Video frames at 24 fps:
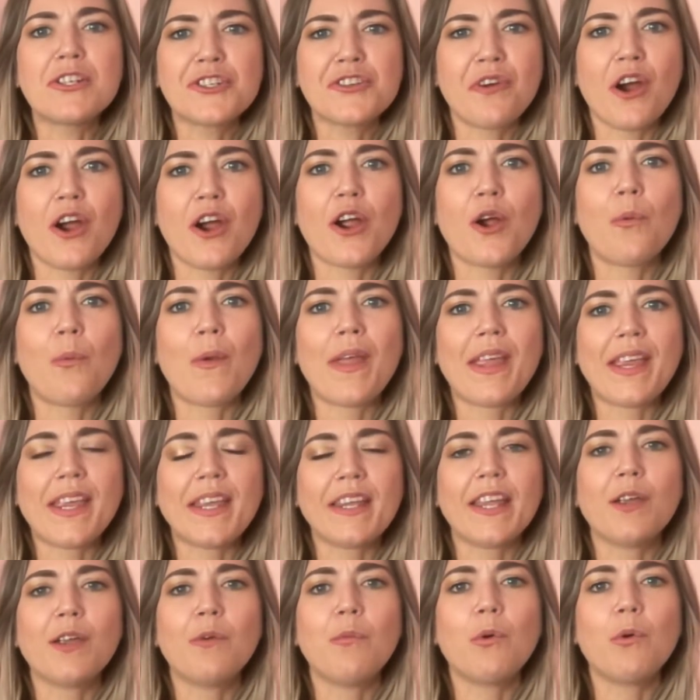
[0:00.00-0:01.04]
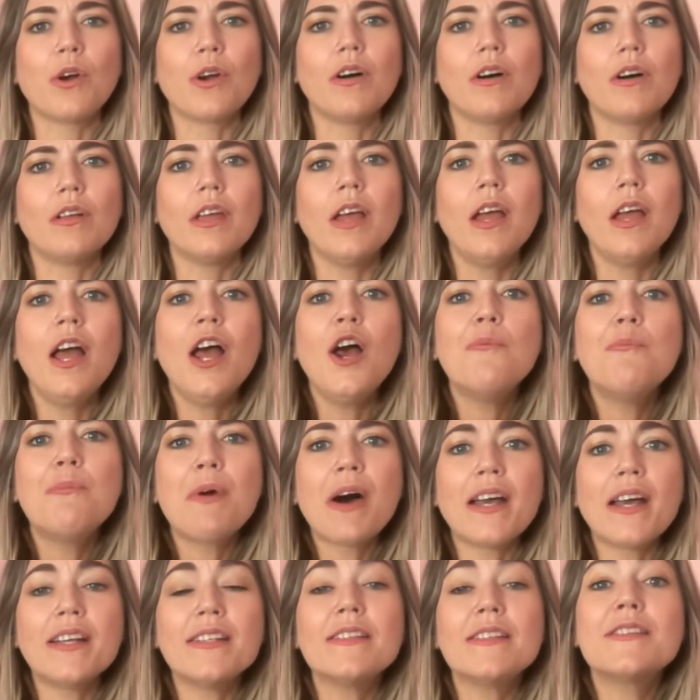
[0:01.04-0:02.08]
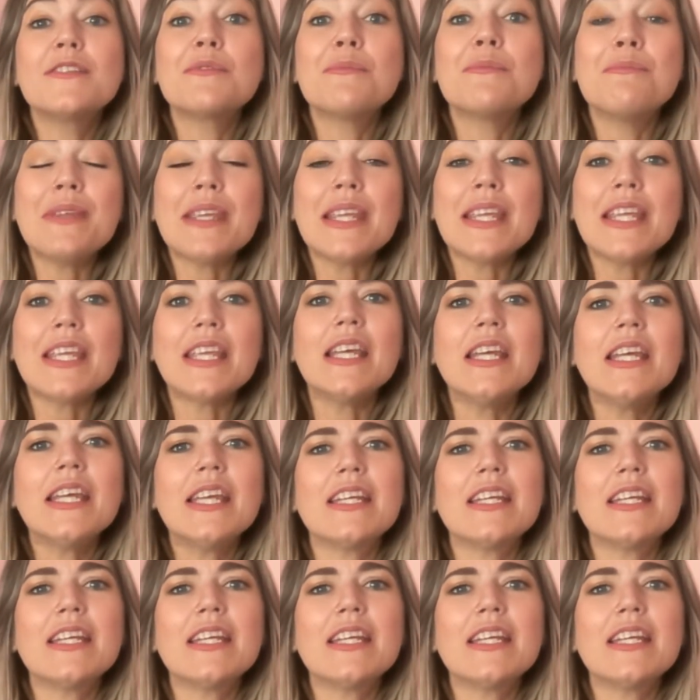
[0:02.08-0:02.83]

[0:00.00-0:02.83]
our awakening world. But to me,